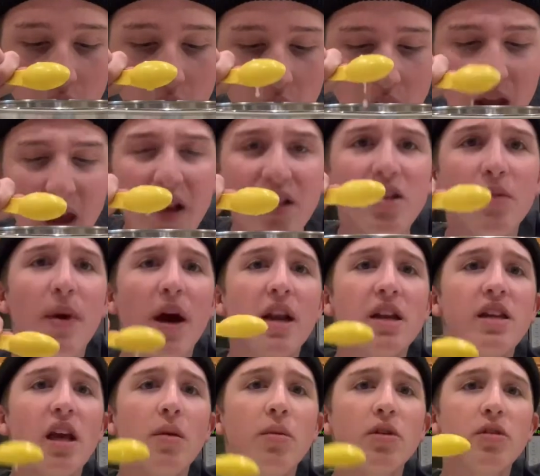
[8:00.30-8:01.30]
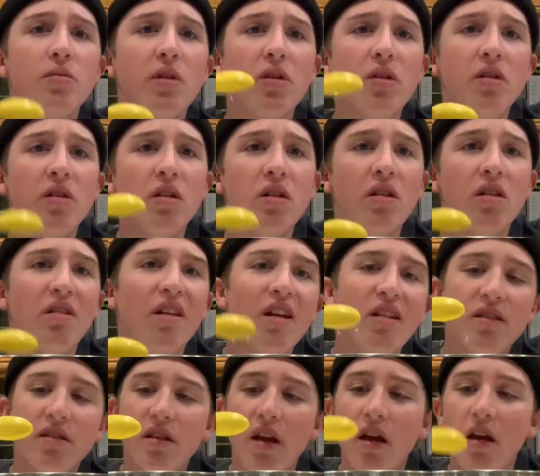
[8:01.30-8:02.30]
Yeah, it's about a tablespoon, I'd
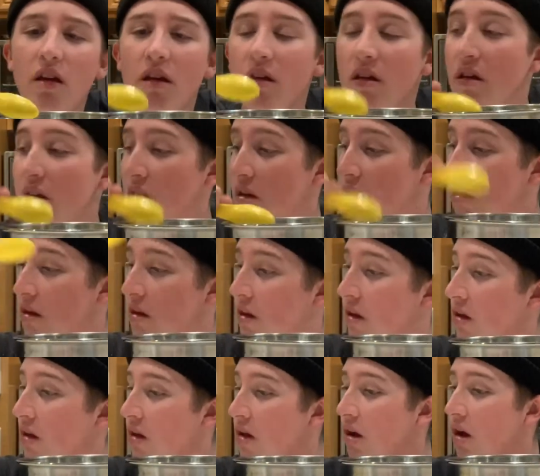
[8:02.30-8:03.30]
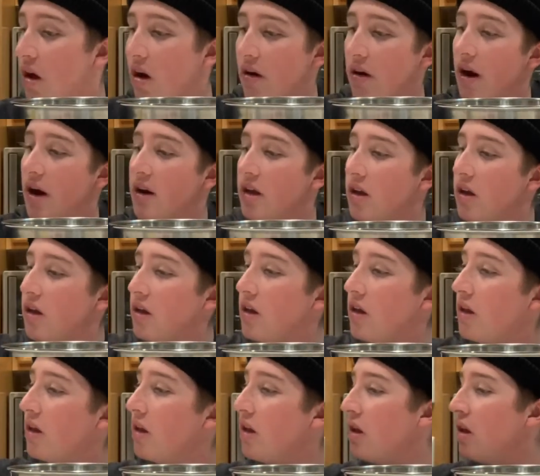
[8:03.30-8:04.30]
say. Alrighty.
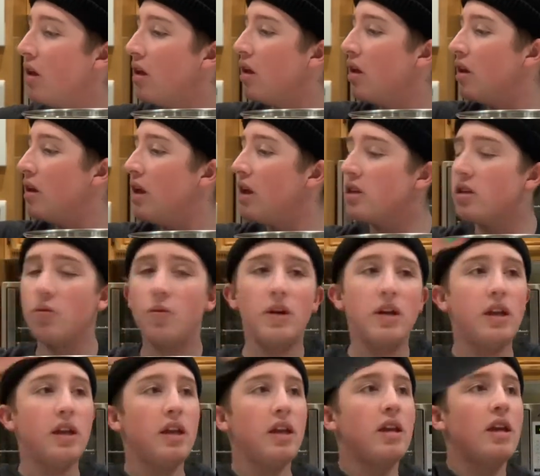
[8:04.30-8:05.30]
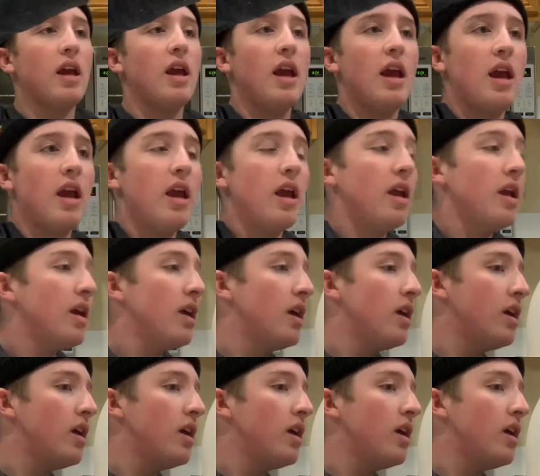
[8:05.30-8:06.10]
Next we need the